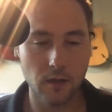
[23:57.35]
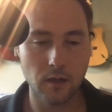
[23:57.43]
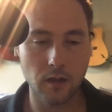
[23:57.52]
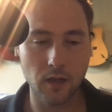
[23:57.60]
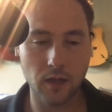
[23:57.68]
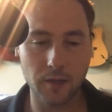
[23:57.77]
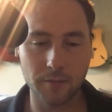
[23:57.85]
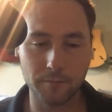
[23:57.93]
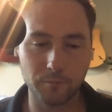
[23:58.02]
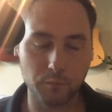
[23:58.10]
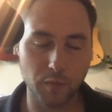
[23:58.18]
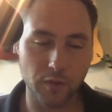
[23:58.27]

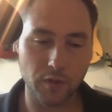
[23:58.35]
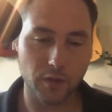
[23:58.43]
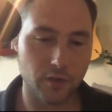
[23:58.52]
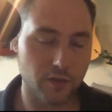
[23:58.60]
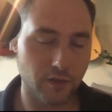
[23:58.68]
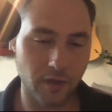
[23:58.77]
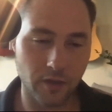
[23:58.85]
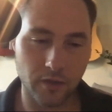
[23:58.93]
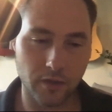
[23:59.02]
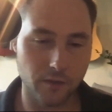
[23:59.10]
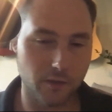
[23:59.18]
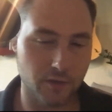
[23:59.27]
But they're just
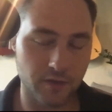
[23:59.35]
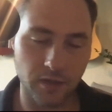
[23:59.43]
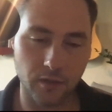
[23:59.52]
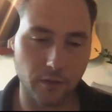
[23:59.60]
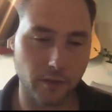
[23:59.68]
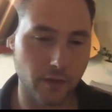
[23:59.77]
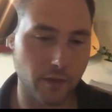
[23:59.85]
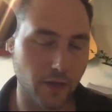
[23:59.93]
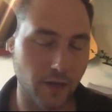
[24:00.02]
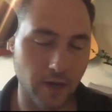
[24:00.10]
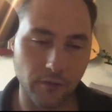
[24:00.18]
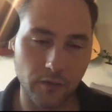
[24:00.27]
another distillery
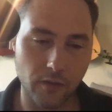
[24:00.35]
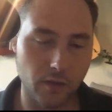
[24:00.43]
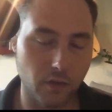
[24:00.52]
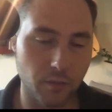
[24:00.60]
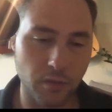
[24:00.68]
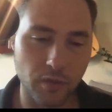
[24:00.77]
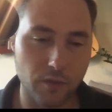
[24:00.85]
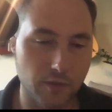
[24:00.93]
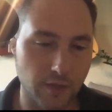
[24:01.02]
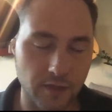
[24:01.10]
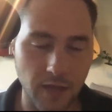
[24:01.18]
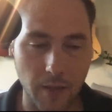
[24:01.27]
everything they're
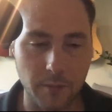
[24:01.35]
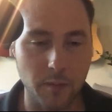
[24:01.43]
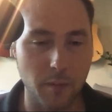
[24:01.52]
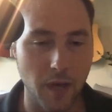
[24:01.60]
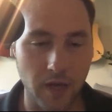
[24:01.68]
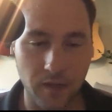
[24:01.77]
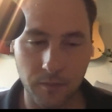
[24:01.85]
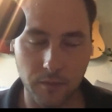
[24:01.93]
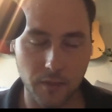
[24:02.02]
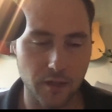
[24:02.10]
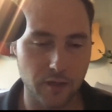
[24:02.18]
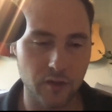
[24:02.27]
producing top to bottom
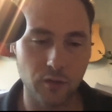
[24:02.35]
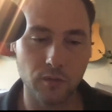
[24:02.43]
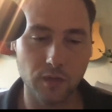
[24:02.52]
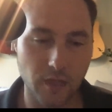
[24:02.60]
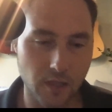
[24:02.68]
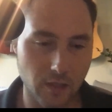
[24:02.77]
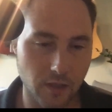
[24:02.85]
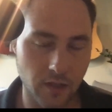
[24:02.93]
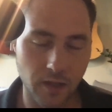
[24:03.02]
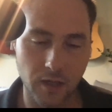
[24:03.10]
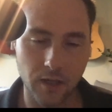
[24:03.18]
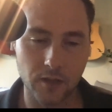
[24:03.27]
is unique,
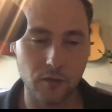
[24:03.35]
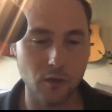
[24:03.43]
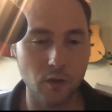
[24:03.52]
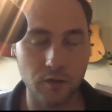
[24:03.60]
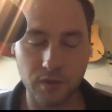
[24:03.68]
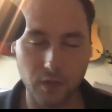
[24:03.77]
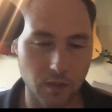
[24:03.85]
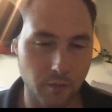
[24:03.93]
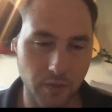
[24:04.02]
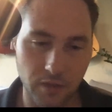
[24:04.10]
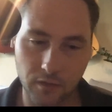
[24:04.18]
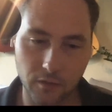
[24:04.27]
and it's going to
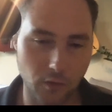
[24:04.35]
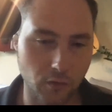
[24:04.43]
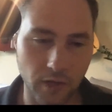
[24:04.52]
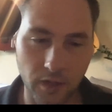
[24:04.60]
be great